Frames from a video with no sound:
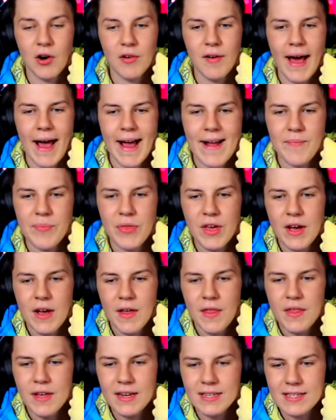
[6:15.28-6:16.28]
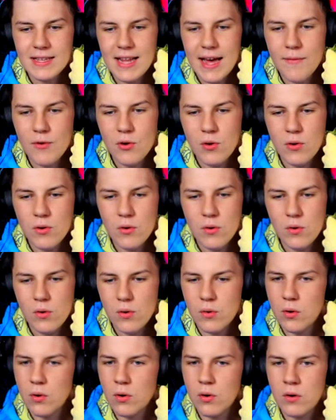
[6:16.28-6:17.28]
All right. This
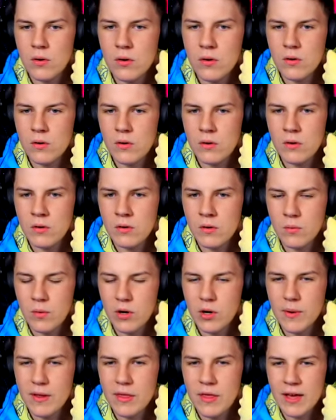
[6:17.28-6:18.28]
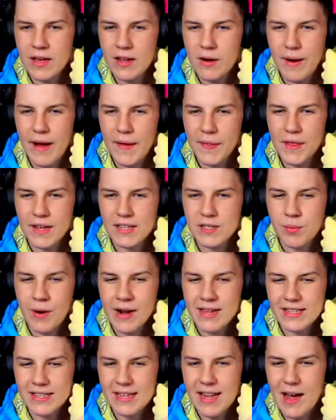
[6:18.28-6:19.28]
level. Oh, what are we thinking about this,
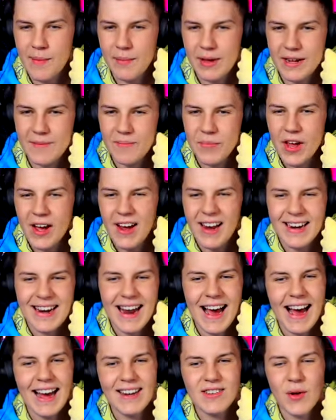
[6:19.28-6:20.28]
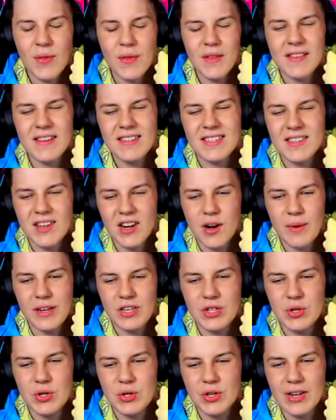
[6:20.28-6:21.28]
Pretzel Army? Nah, I don't think this is going to
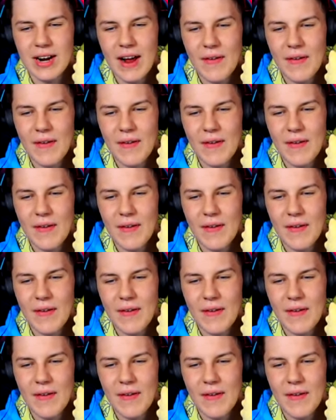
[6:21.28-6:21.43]
be too good.